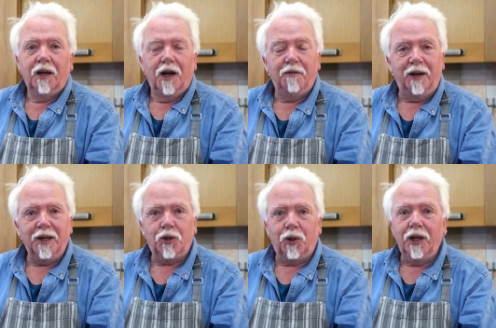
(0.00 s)
a
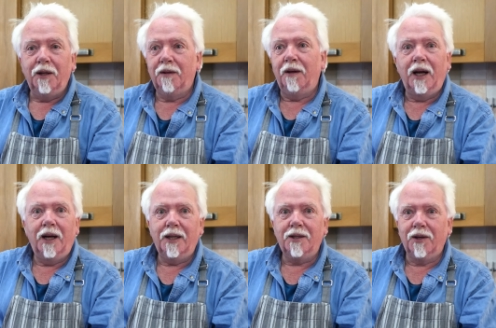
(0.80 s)
factory that
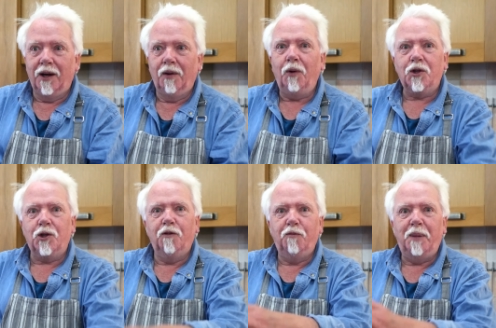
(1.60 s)
had lots
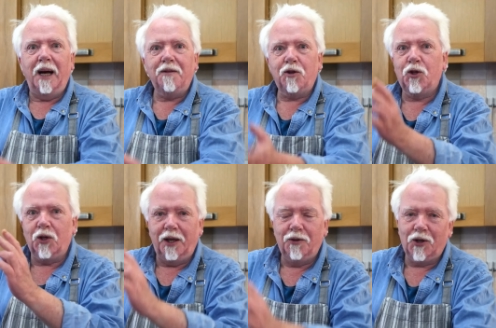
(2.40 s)
of
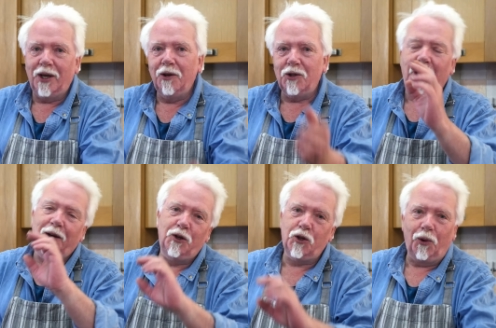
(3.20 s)
baths and sinks
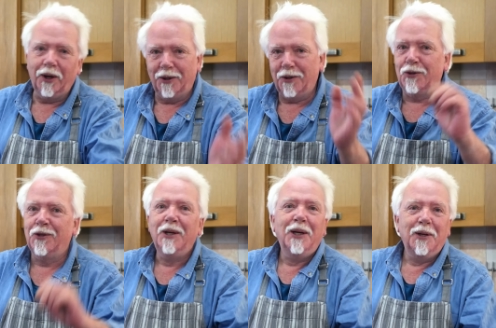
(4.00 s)
and toilets
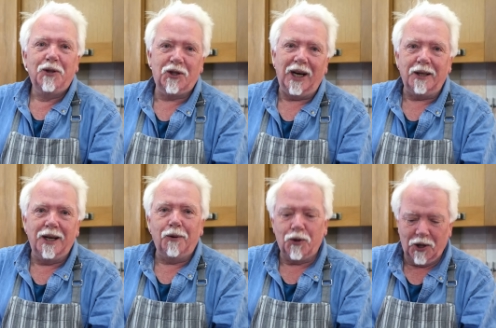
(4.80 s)
stacked
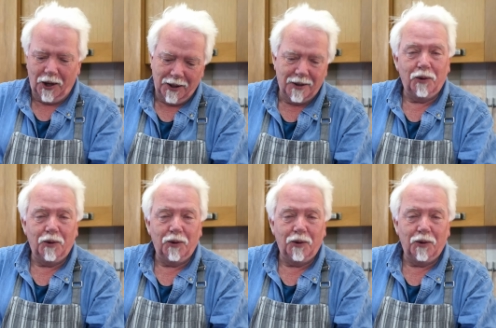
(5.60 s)
outside,